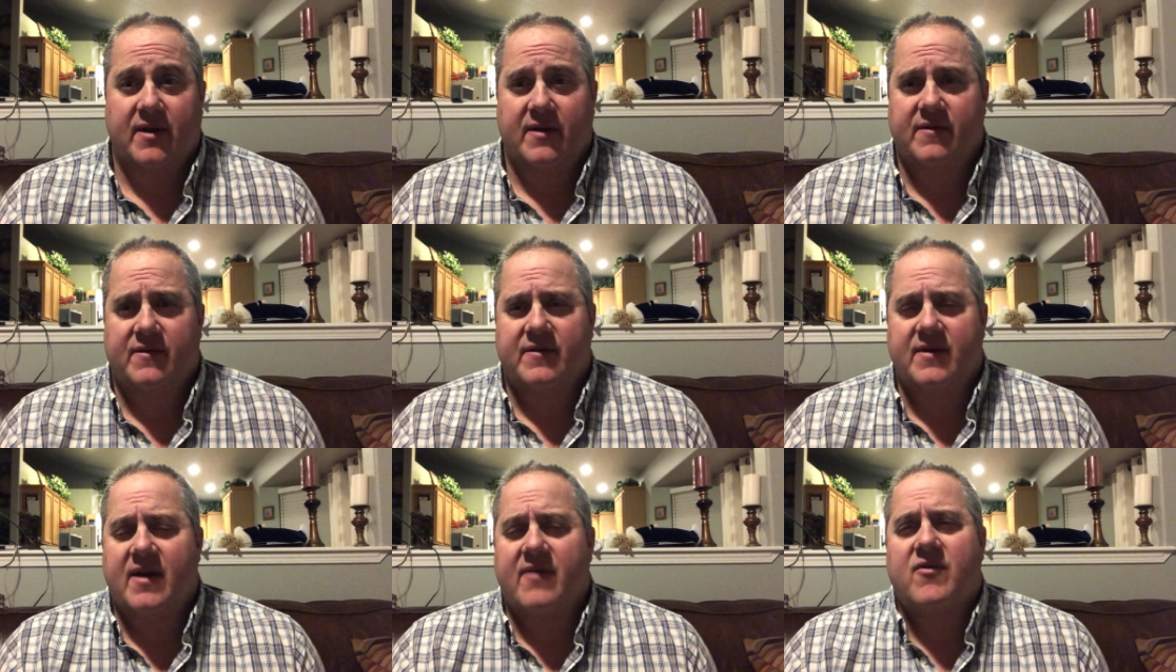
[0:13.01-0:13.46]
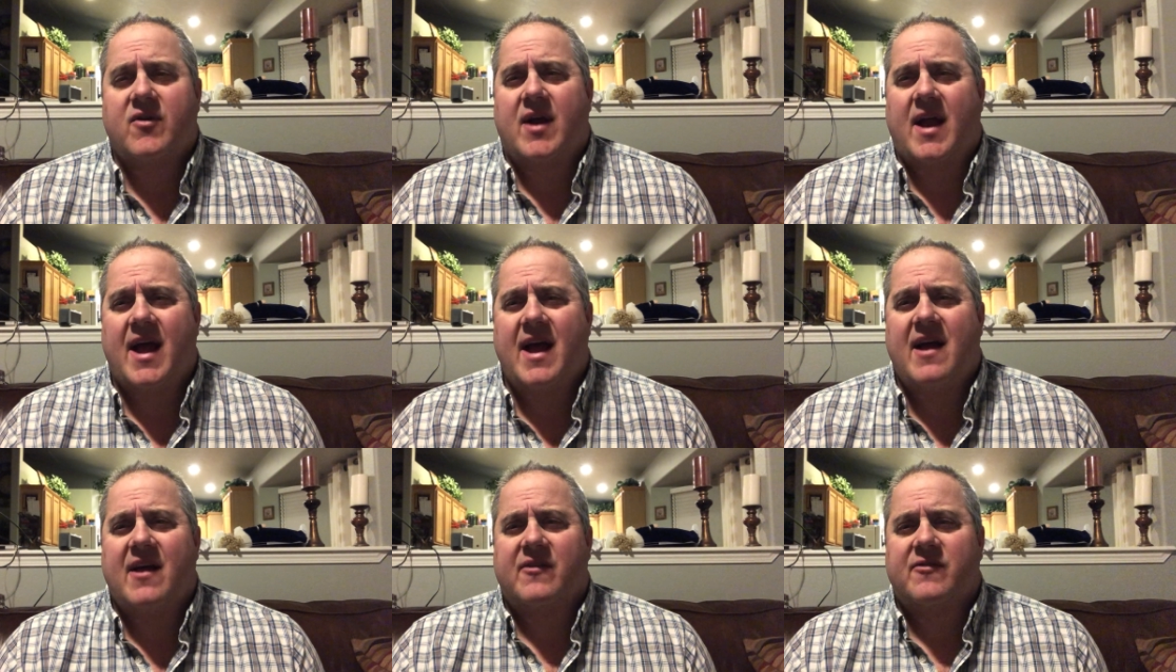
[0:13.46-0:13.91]
He's never
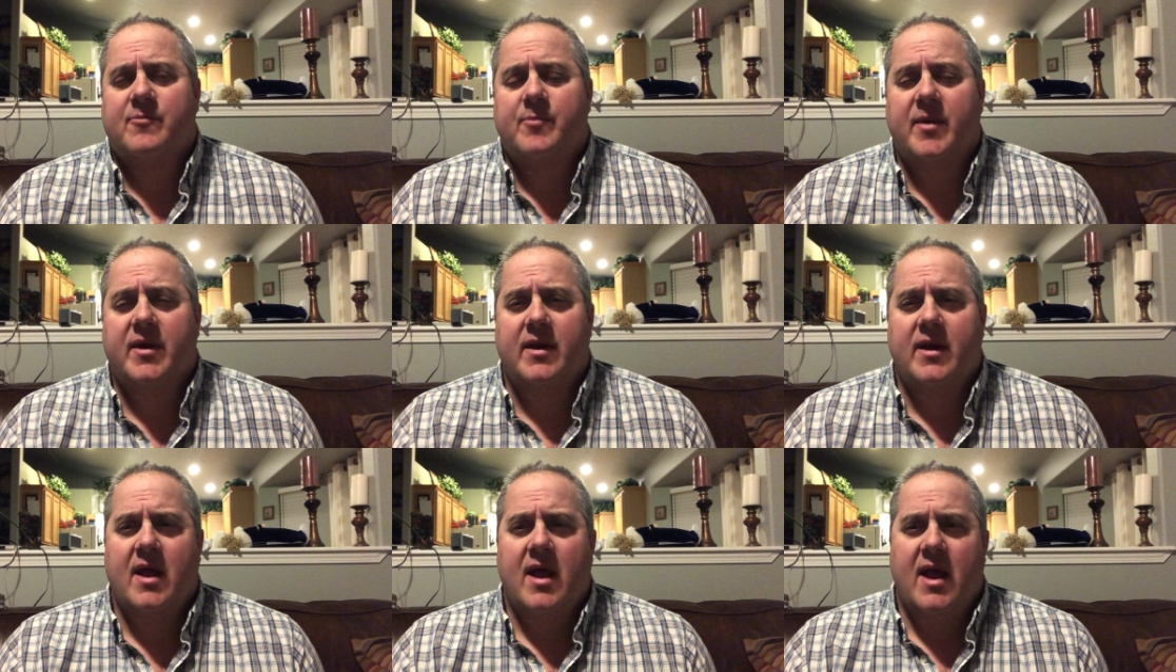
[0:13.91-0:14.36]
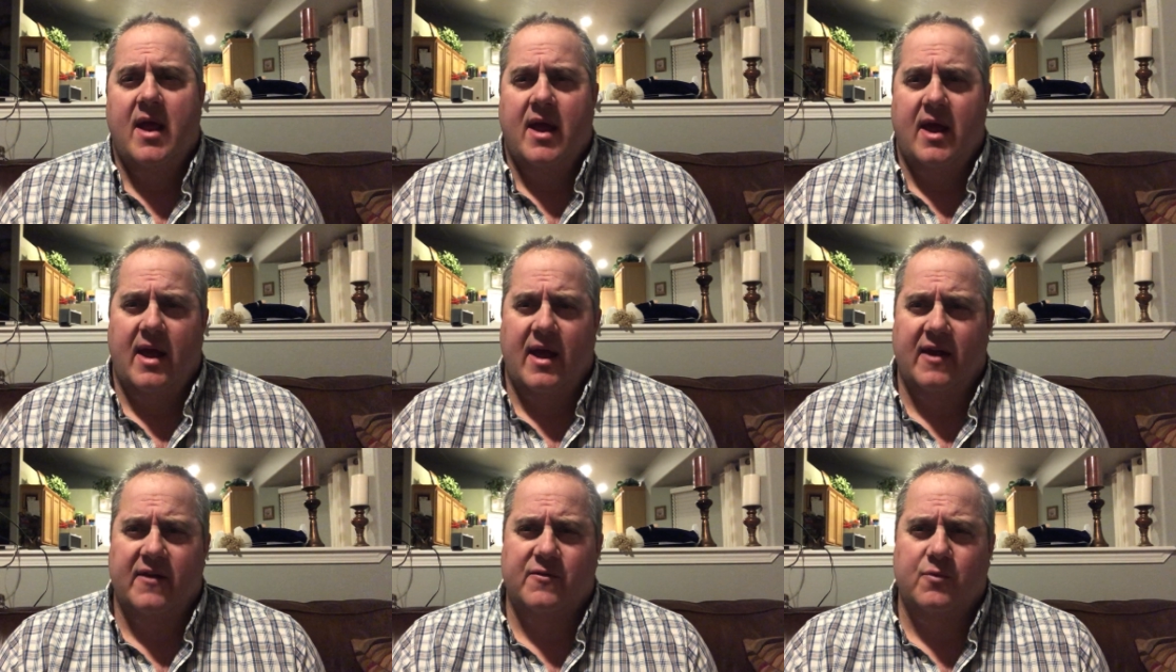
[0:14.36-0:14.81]
has. But
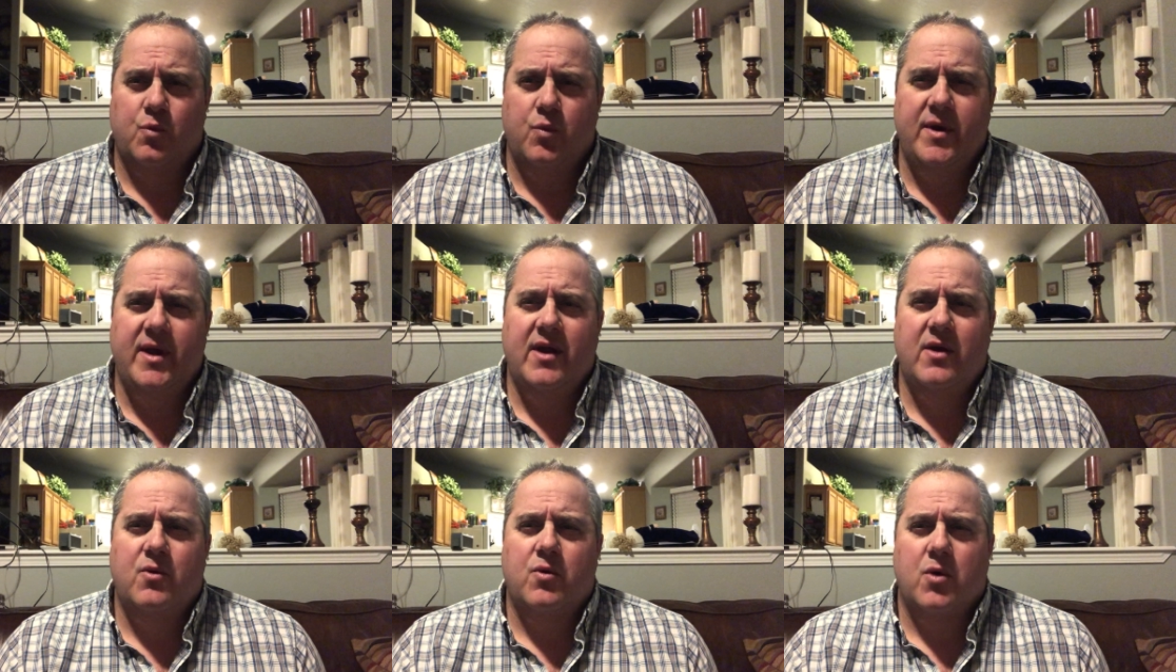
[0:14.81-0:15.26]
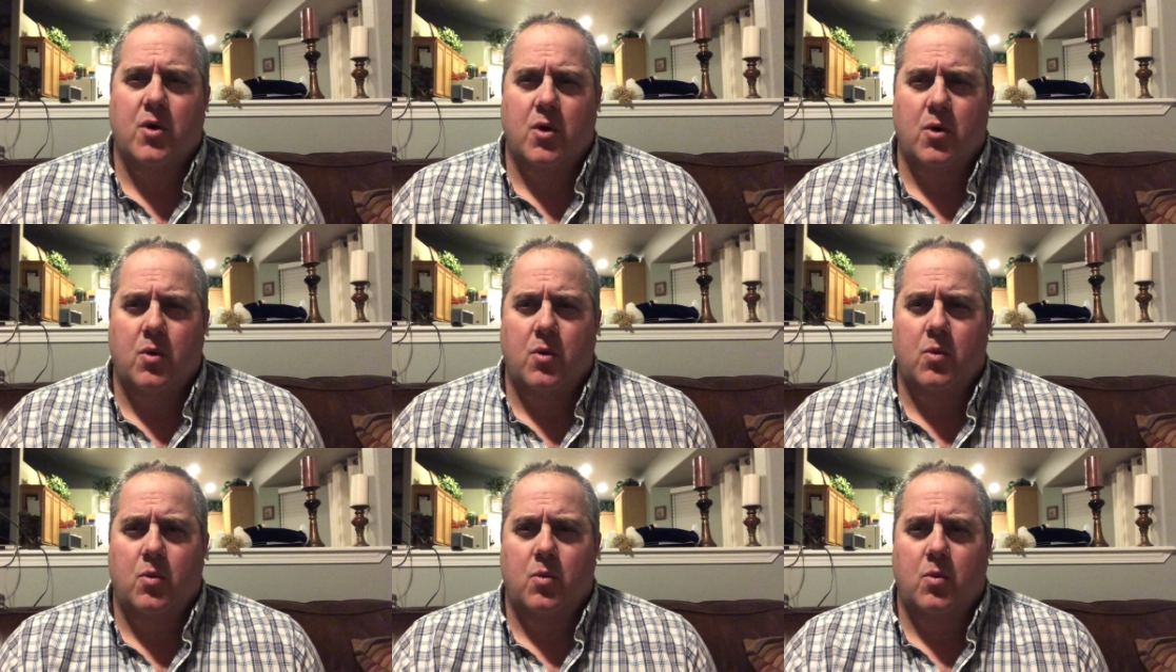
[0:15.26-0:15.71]
as we
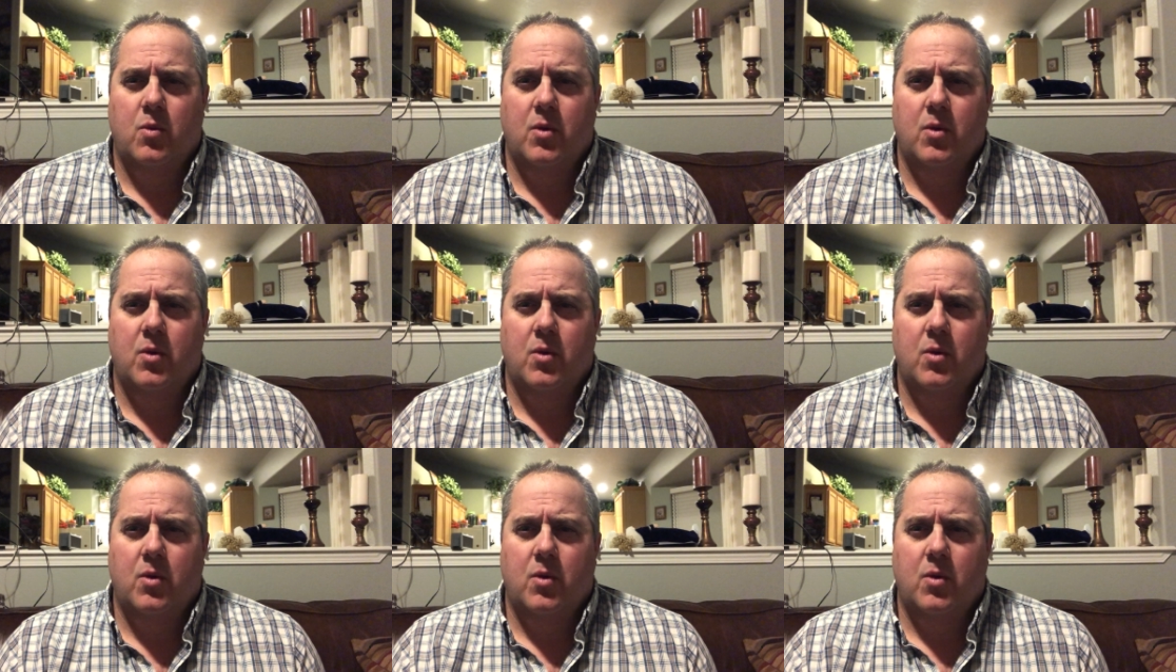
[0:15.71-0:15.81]
grow,